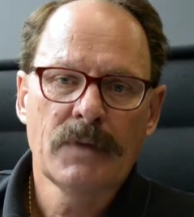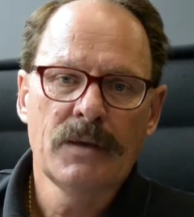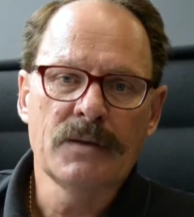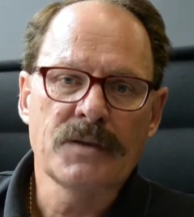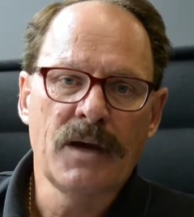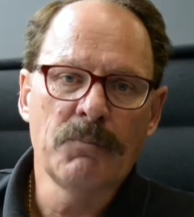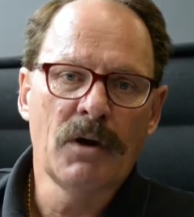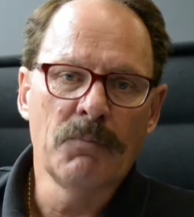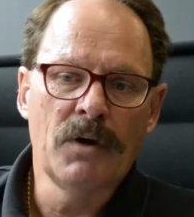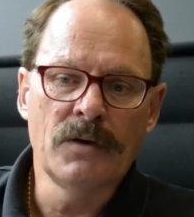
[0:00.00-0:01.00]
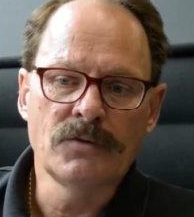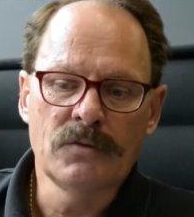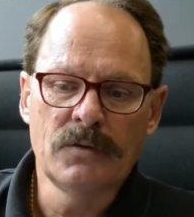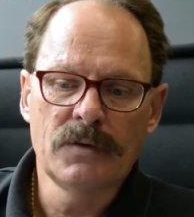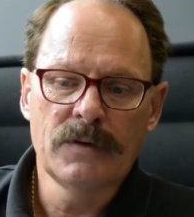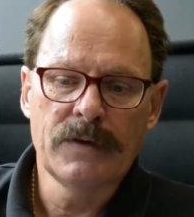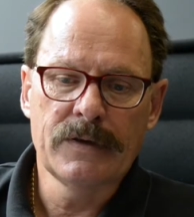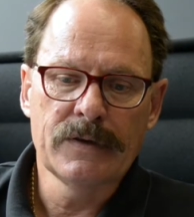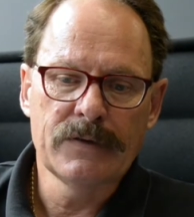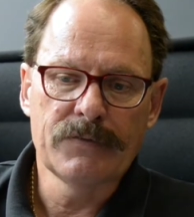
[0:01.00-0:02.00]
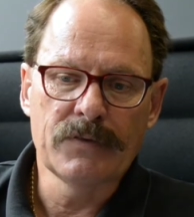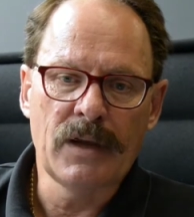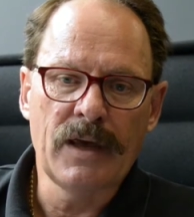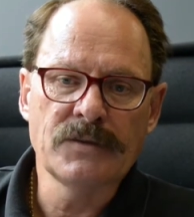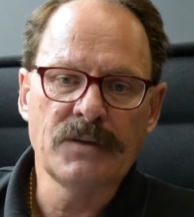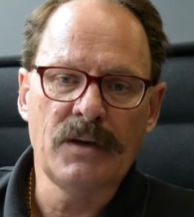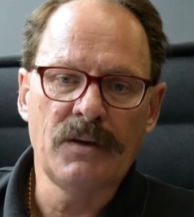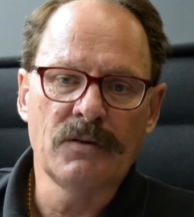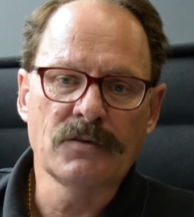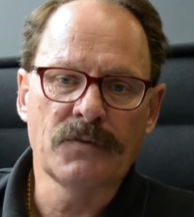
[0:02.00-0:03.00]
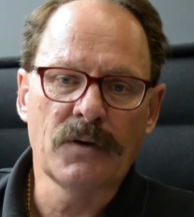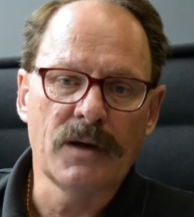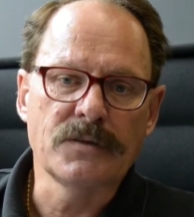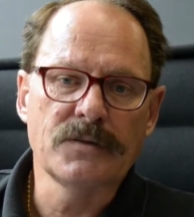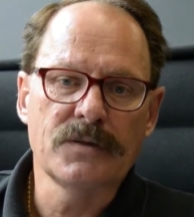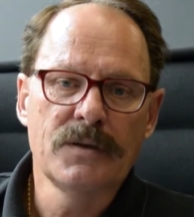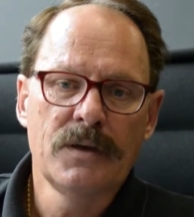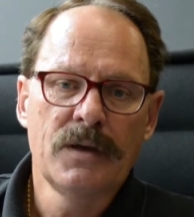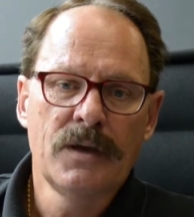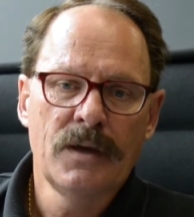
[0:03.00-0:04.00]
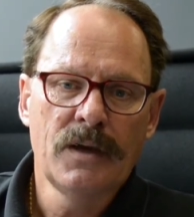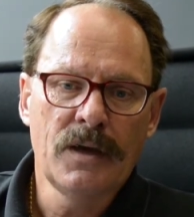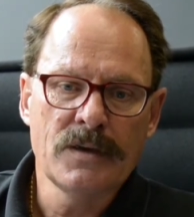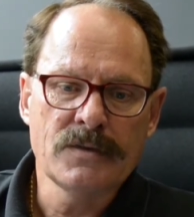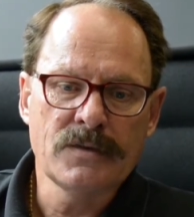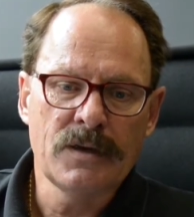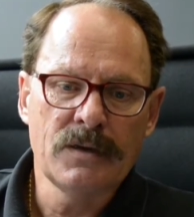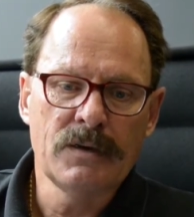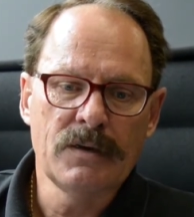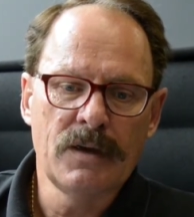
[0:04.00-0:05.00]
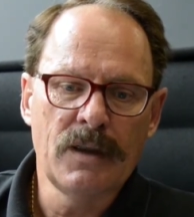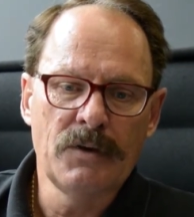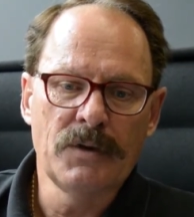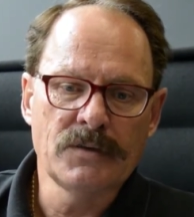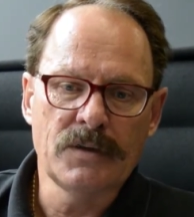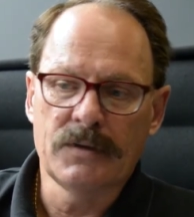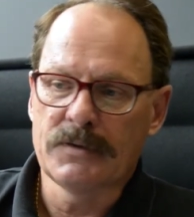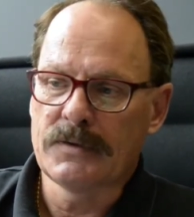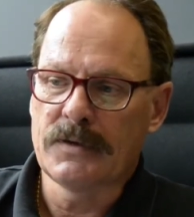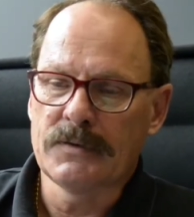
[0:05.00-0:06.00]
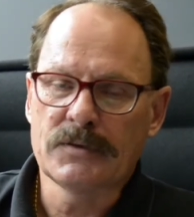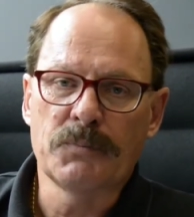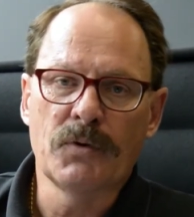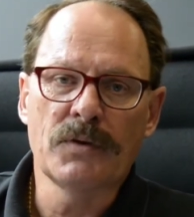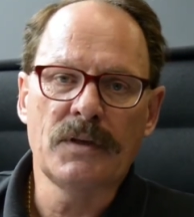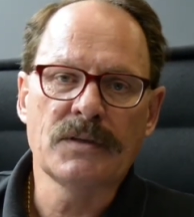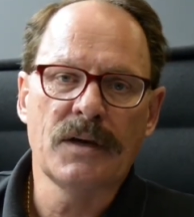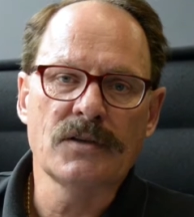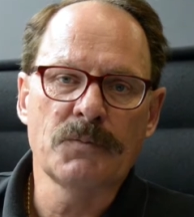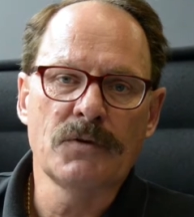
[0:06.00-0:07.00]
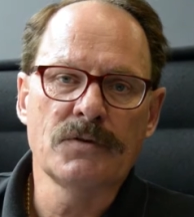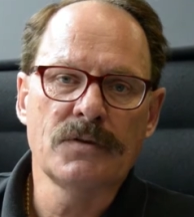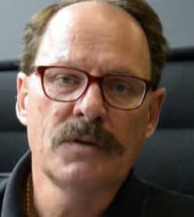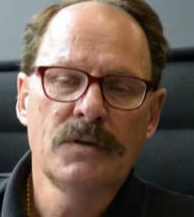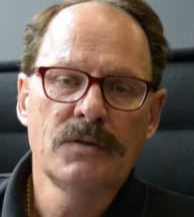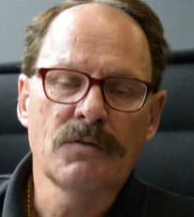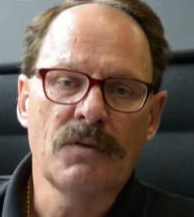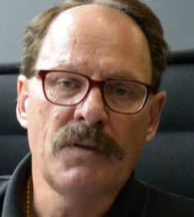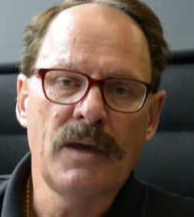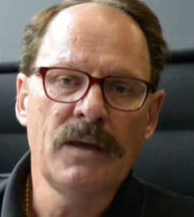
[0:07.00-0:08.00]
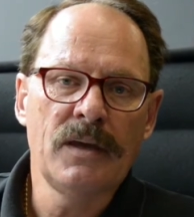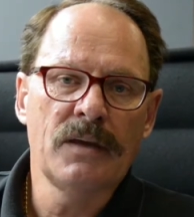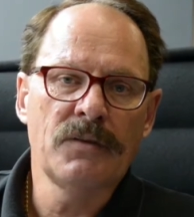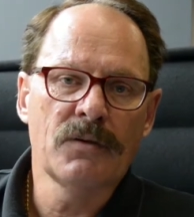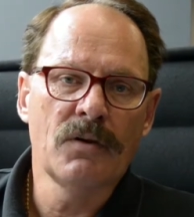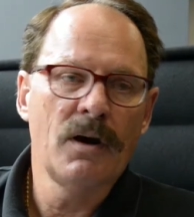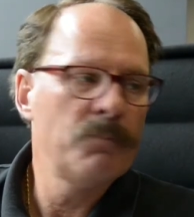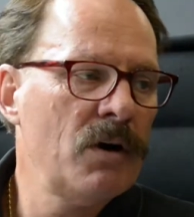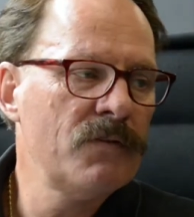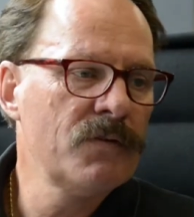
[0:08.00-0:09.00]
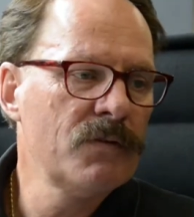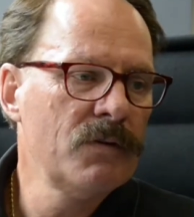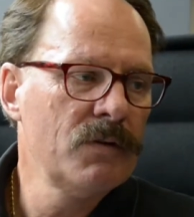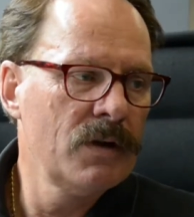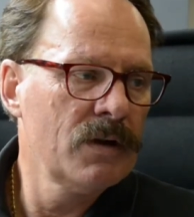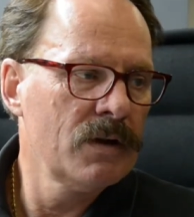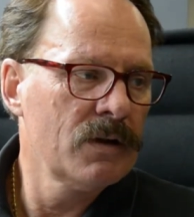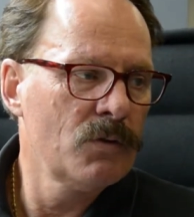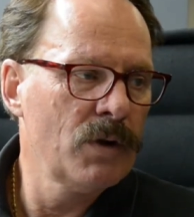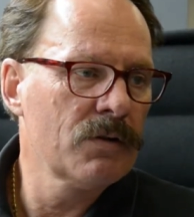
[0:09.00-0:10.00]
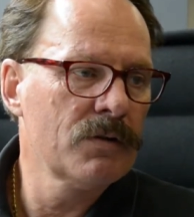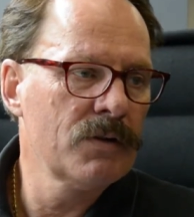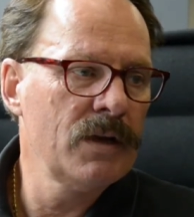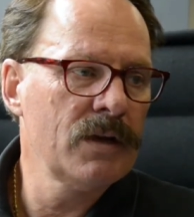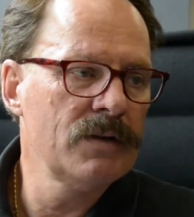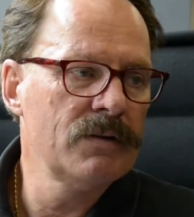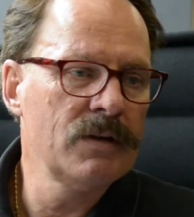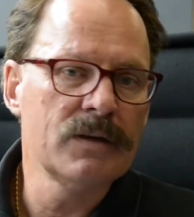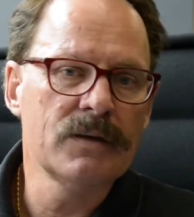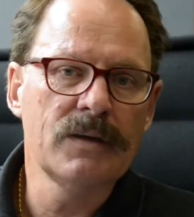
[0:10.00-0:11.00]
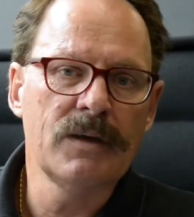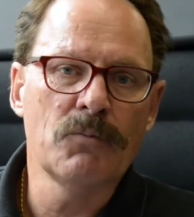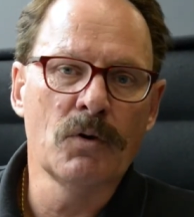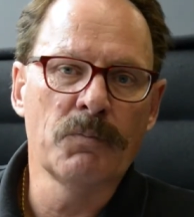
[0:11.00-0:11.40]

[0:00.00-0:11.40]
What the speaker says: The Steinbauer module for the last 10 years for us has allowed us to support these customers so that they can get their crop off quicker. They can get more